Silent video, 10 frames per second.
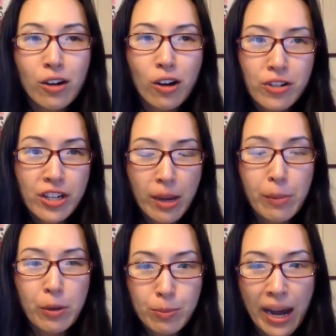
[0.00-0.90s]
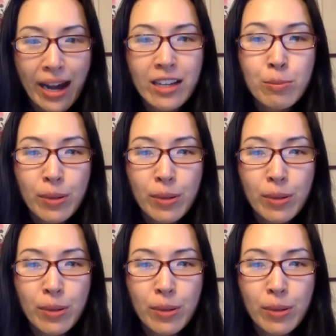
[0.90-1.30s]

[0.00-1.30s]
all GMO is bad,